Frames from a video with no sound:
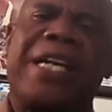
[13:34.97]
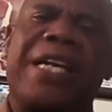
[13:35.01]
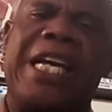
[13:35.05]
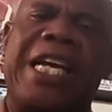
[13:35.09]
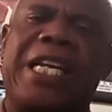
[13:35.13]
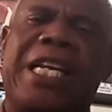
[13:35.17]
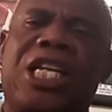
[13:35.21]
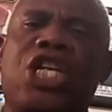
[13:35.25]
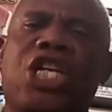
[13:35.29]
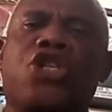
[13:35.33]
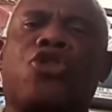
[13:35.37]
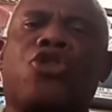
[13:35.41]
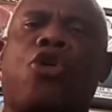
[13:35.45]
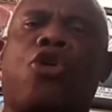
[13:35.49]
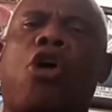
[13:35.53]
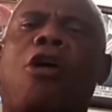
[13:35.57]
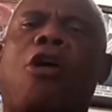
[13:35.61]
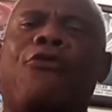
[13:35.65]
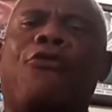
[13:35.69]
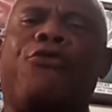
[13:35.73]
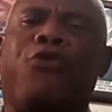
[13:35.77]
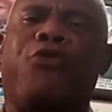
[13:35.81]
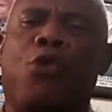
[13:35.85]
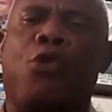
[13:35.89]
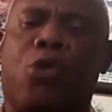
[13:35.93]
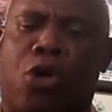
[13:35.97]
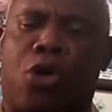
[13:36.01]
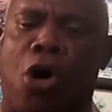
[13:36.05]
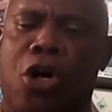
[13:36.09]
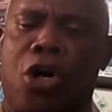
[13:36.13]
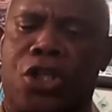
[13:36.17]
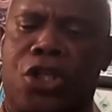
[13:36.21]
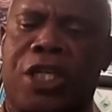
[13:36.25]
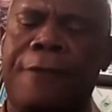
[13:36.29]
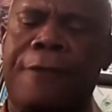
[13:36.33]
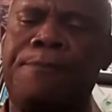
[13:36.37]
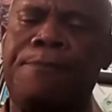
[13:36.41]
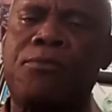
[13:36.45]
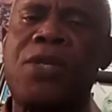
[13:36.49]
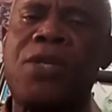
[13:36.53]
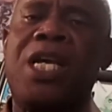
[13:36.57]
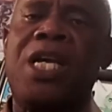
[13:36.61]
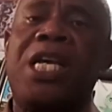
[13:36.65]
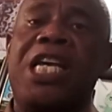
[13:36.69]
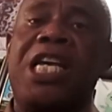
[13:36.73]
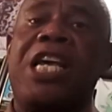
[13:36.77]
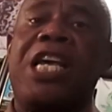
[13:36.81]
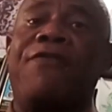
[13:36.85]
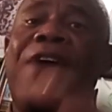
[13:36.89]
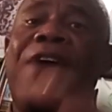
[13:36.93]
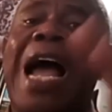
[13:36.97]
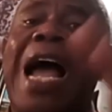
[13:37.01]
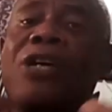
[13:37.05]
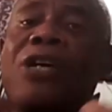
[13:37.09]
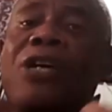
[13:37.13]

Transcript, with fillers: end is called focus. If I